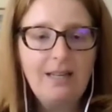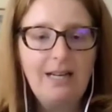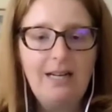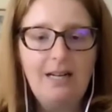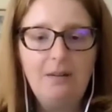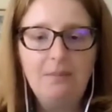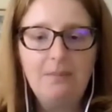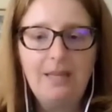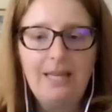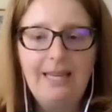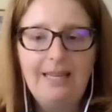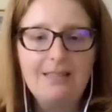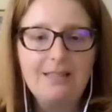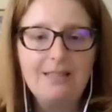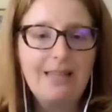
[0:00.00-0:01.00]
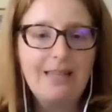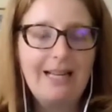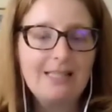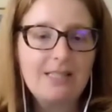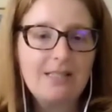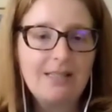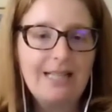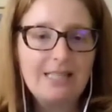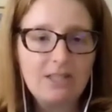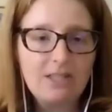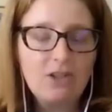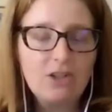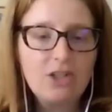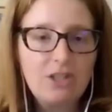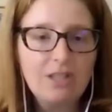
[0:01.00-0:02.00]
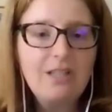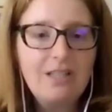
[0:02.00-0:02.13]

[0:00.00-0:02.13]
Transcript: Um, and mm-hmm. that's, I've that's heard that.